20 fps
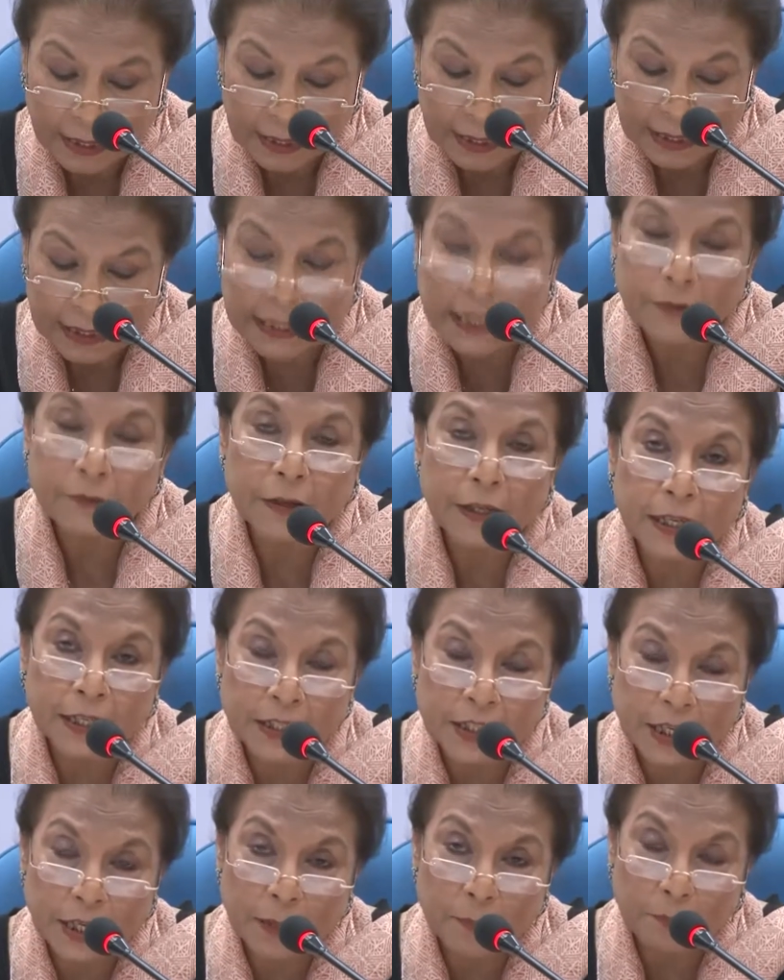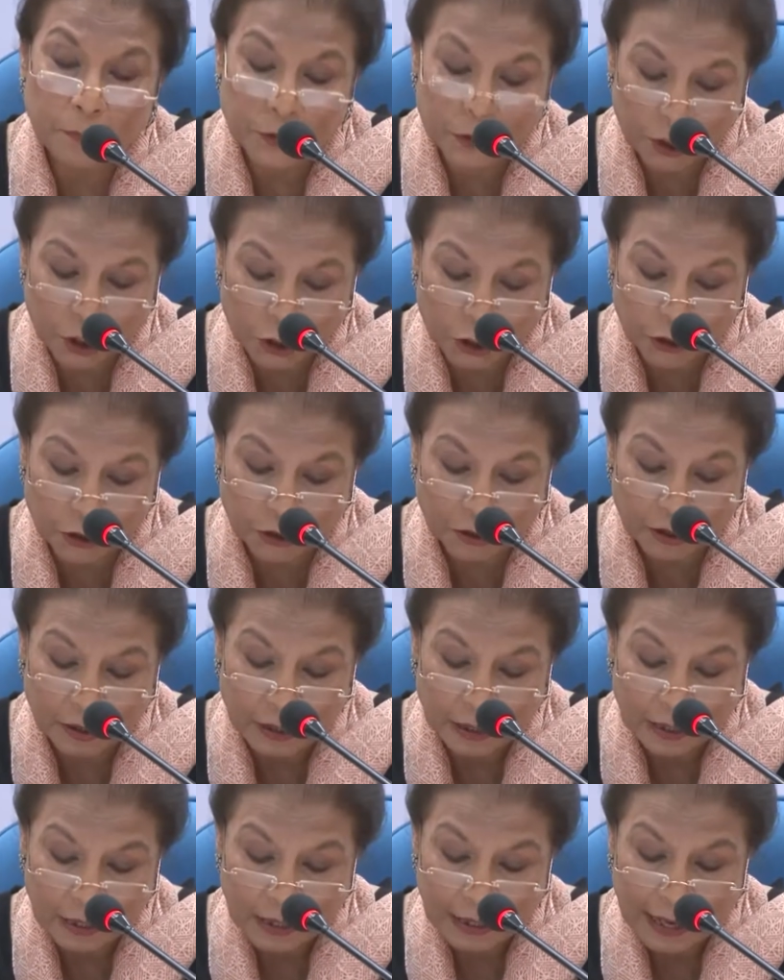leaving it in position
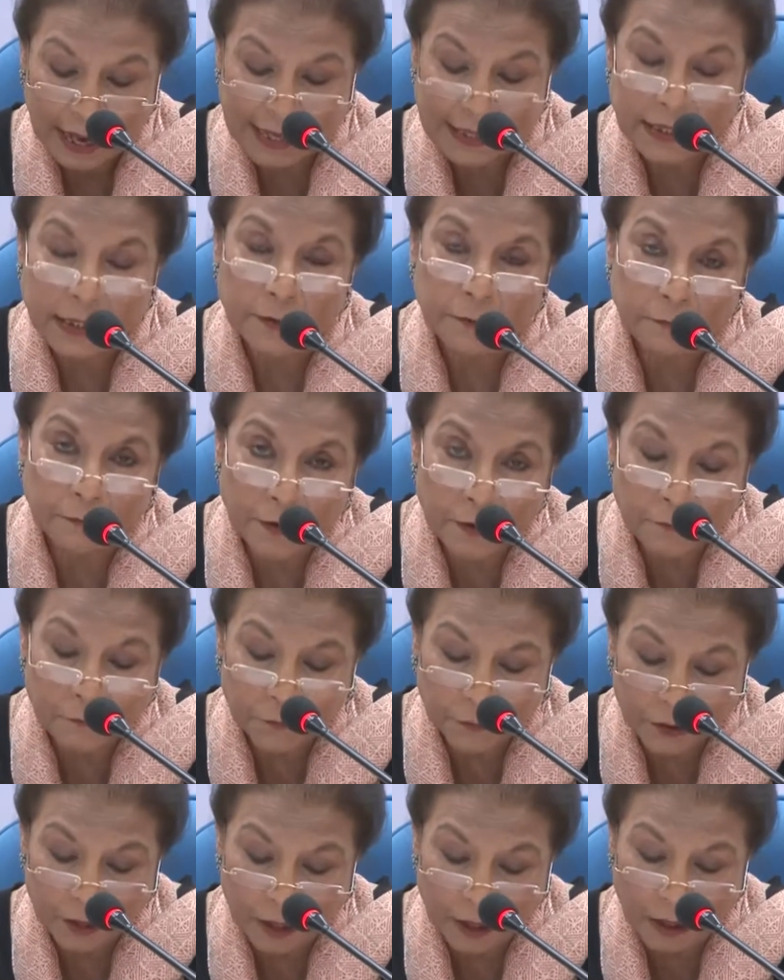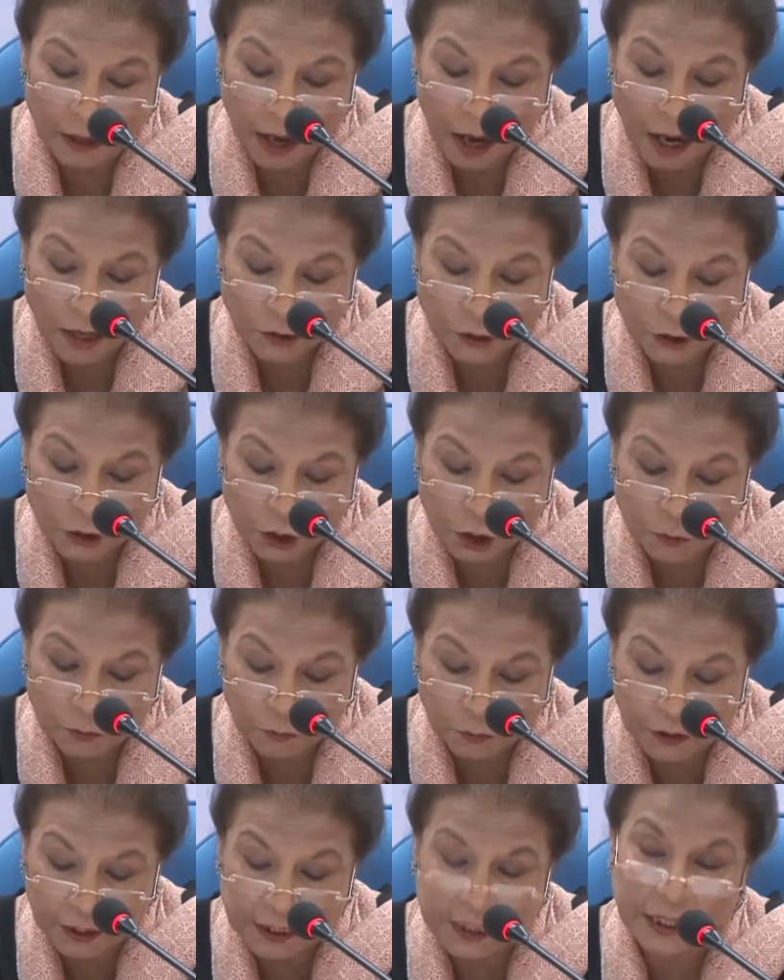as the 5th largest
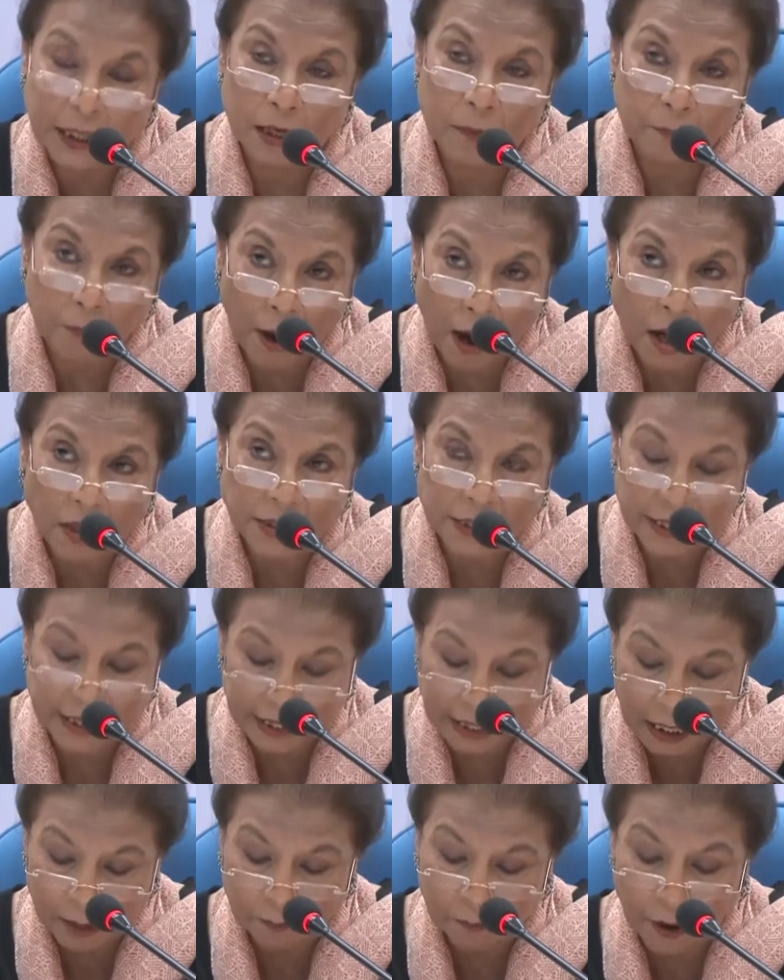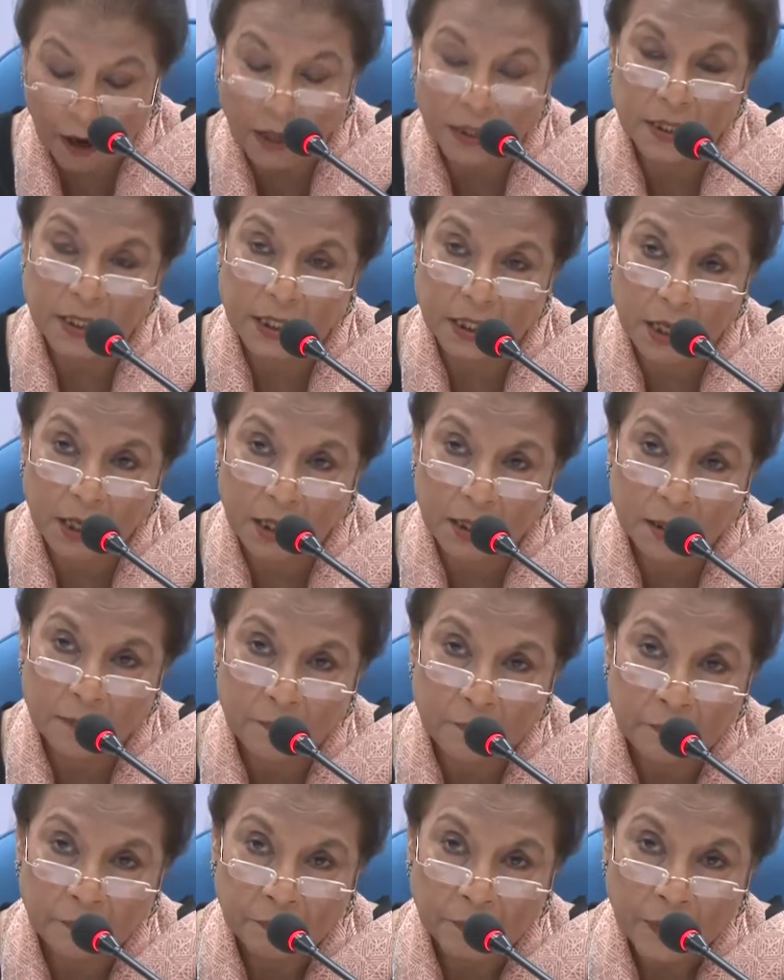political party in Pakistan,
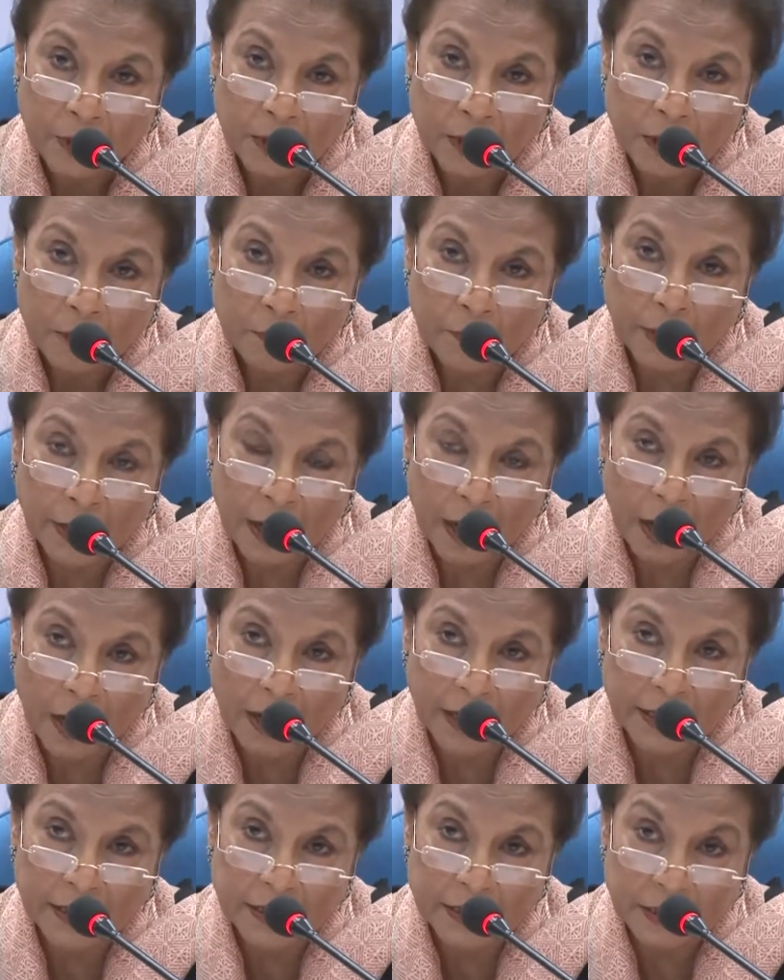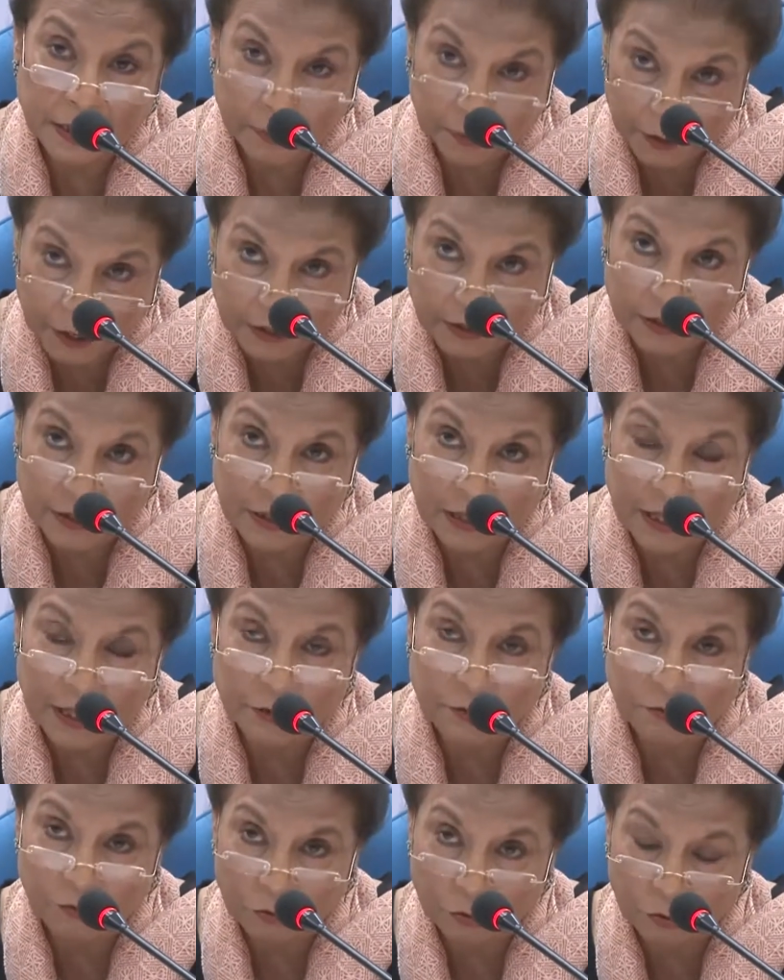behind the presently
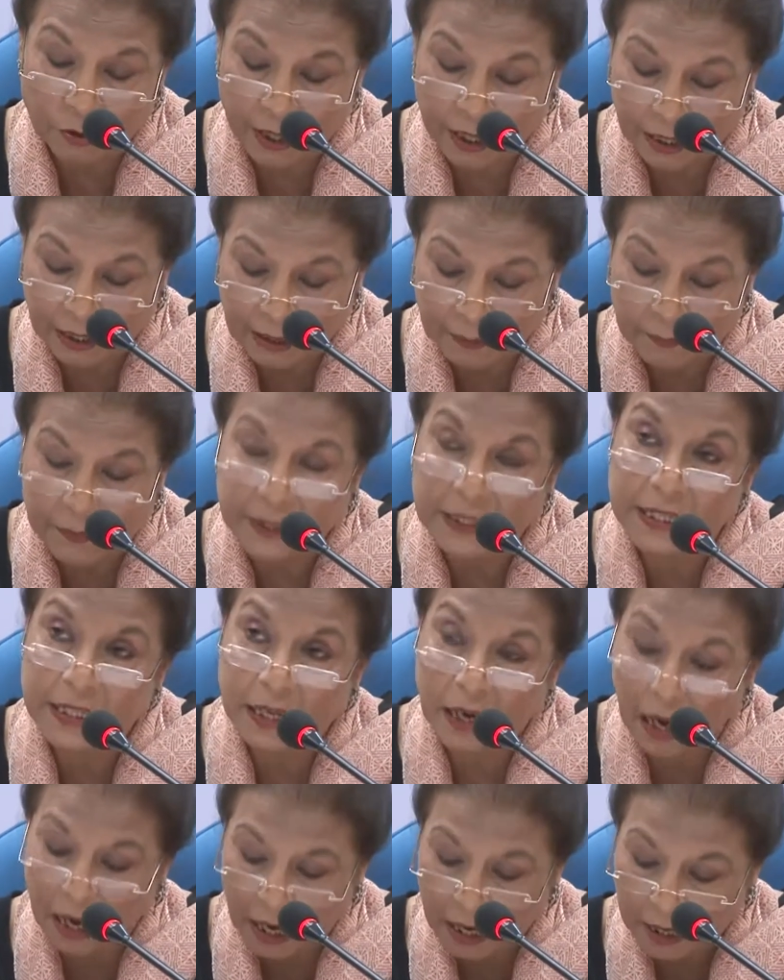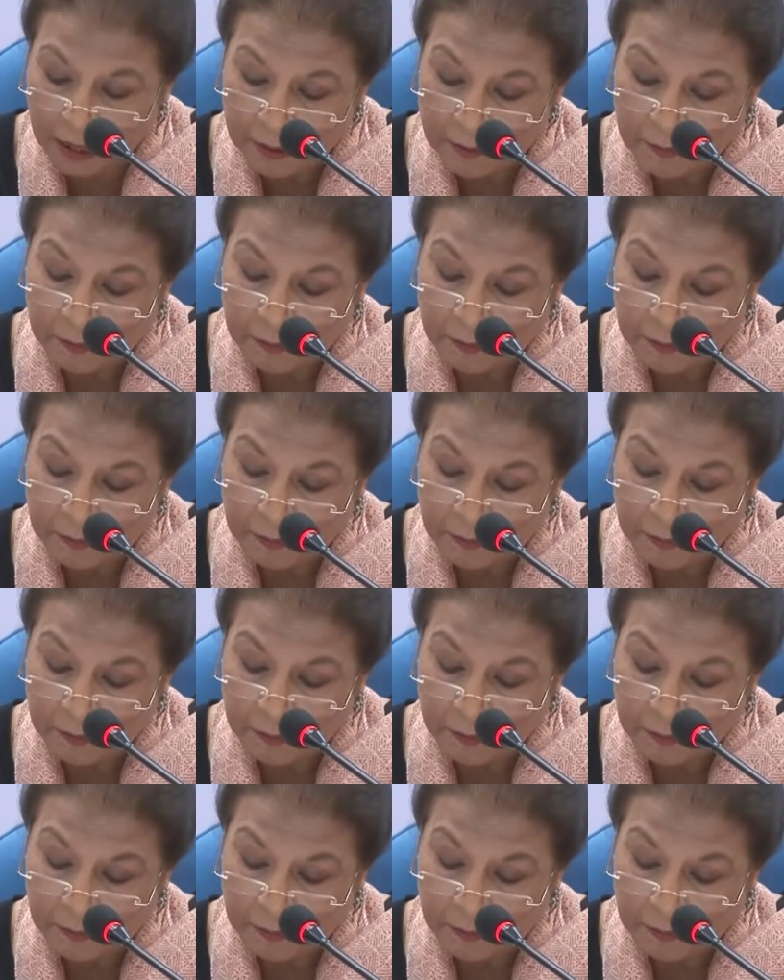ruling PTI,